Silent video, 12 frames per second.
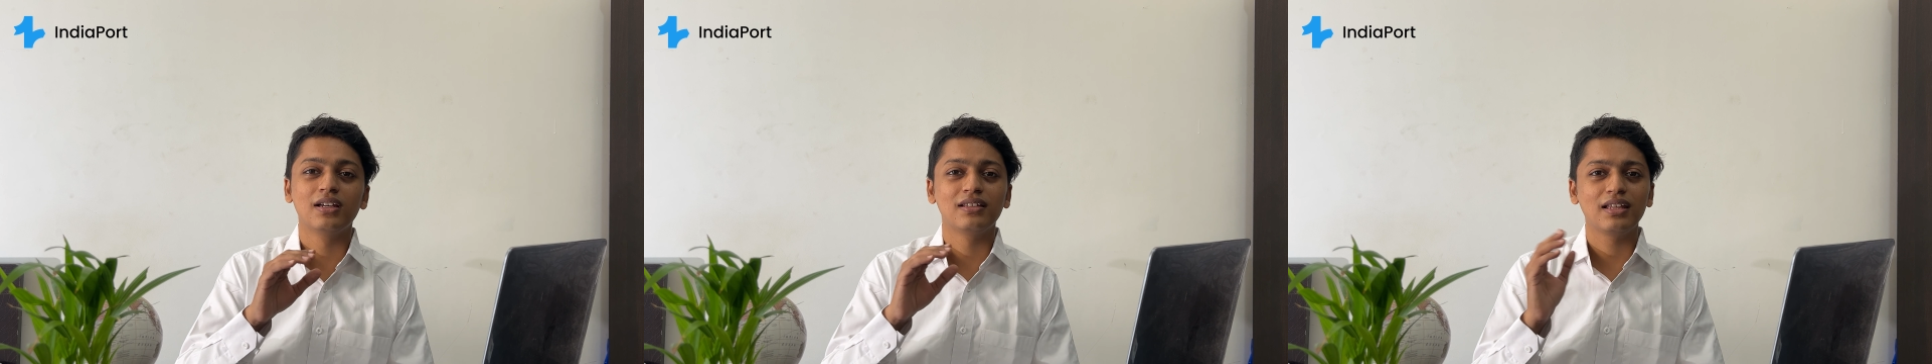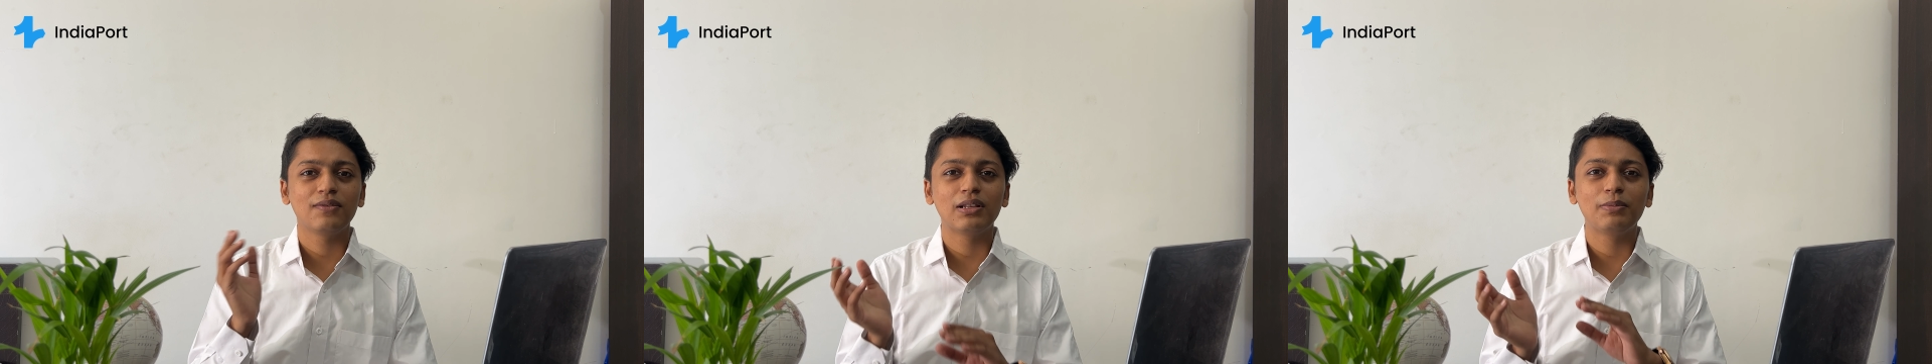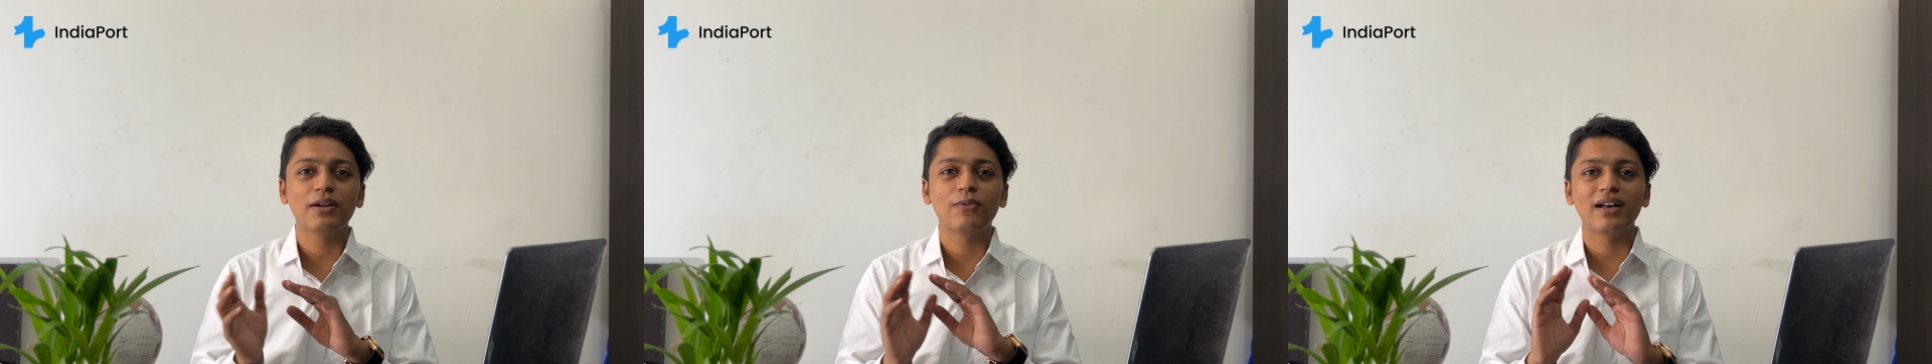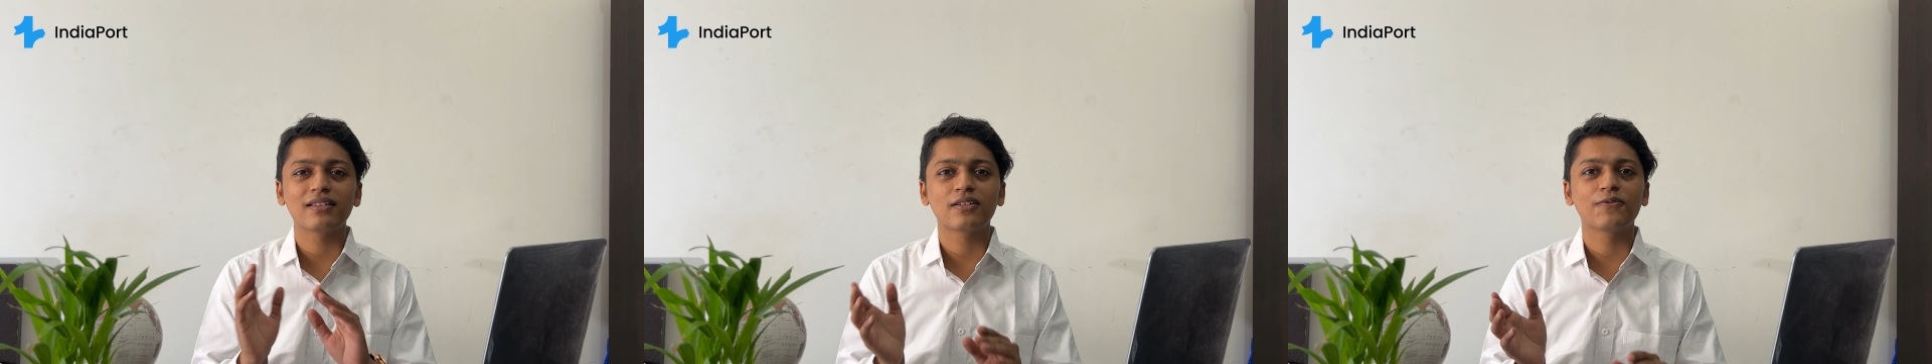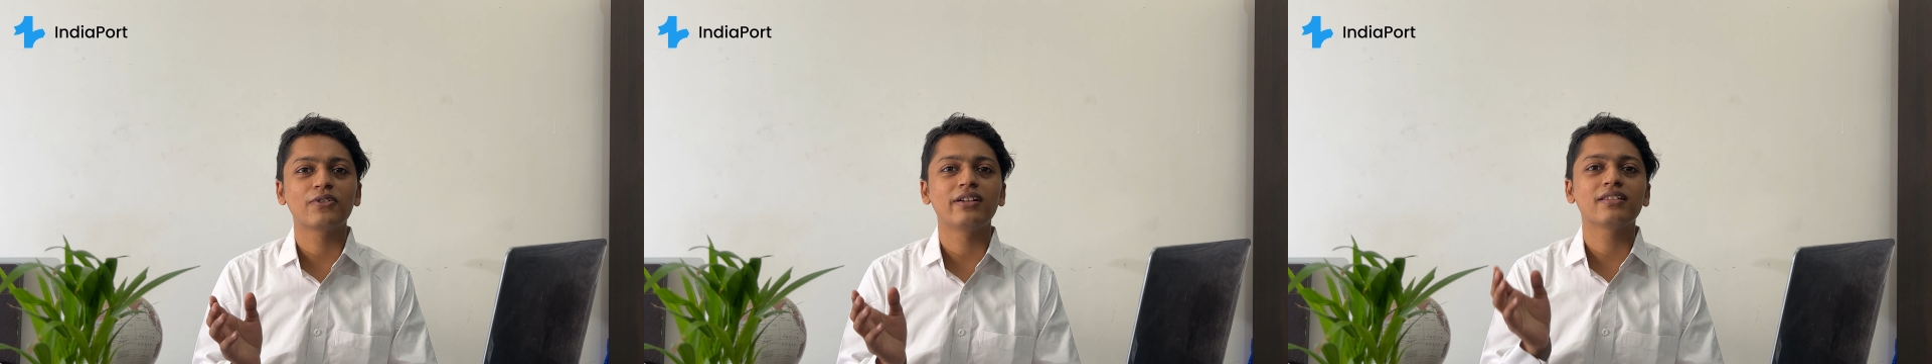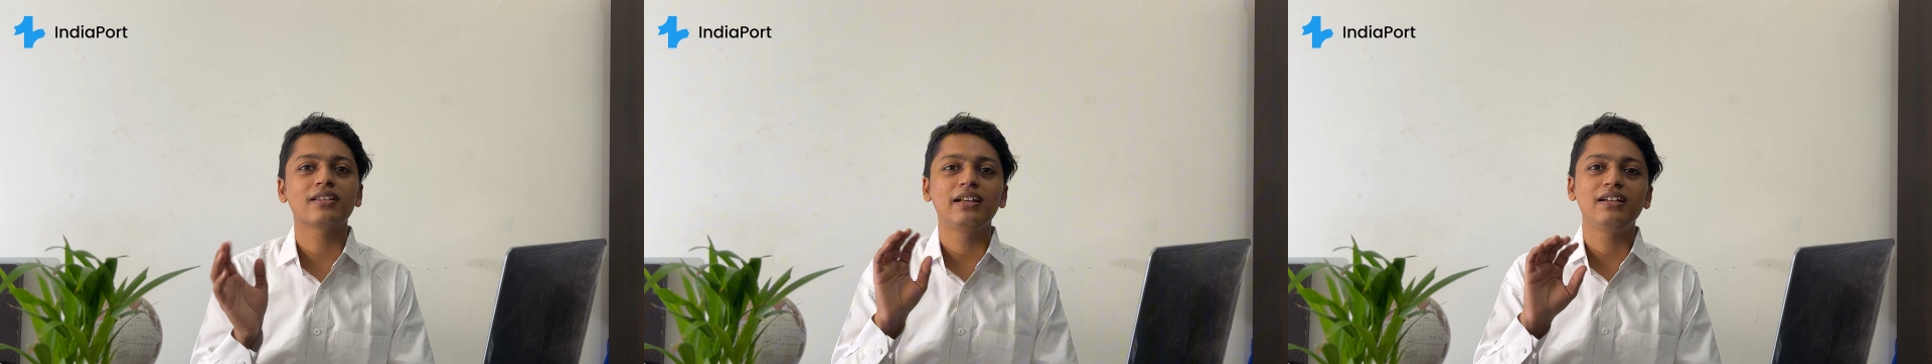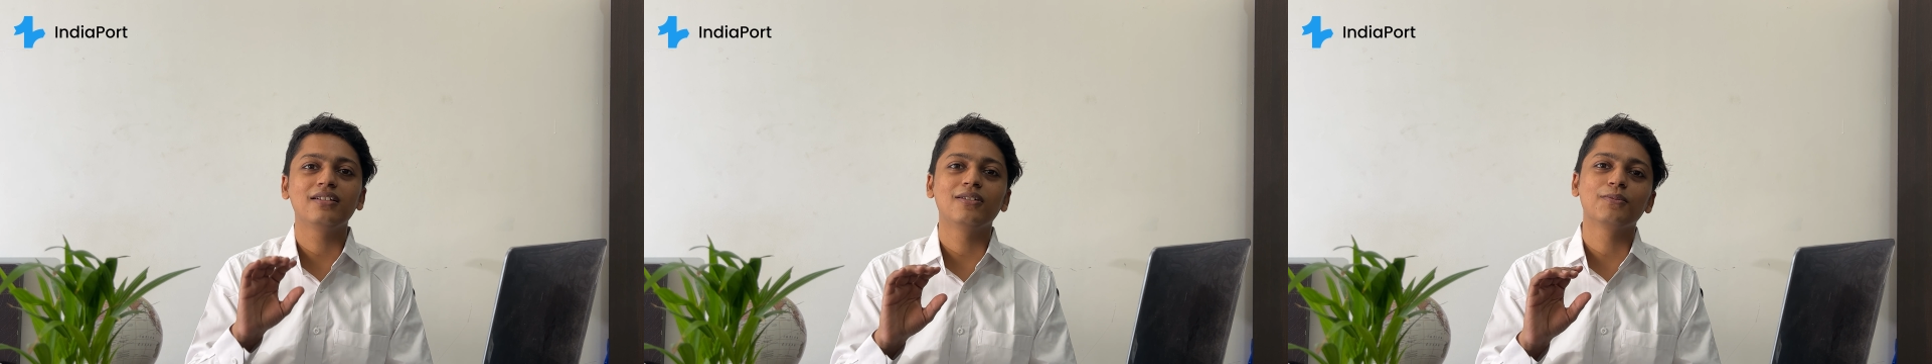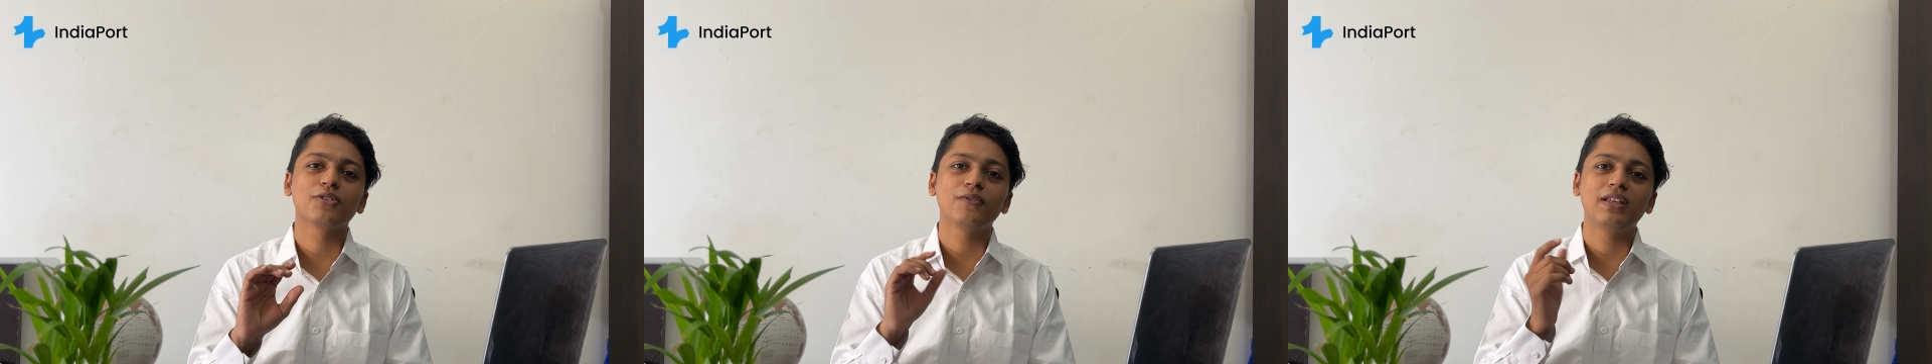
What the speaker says: there will be a vast difference in terms of